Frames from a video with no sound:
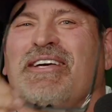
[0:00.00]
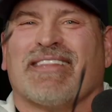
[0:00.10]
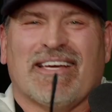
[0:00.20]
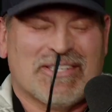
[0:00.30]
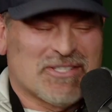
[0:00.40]

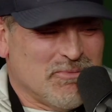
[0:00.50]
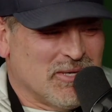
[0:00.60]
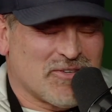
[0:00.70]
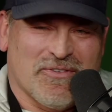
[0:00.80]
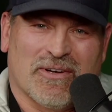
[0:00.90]
Thank you so
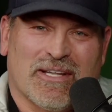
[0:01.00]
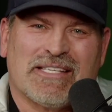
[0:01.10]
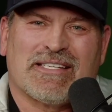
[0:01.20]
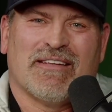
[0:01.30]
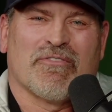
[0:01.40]
much for
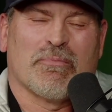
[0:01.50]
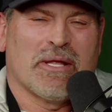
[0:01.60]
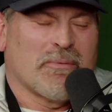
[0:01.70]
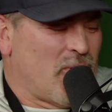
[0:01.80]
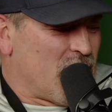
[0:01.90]
listening, for
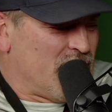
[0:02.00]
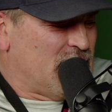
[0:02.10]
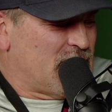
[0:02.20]
being a part of it,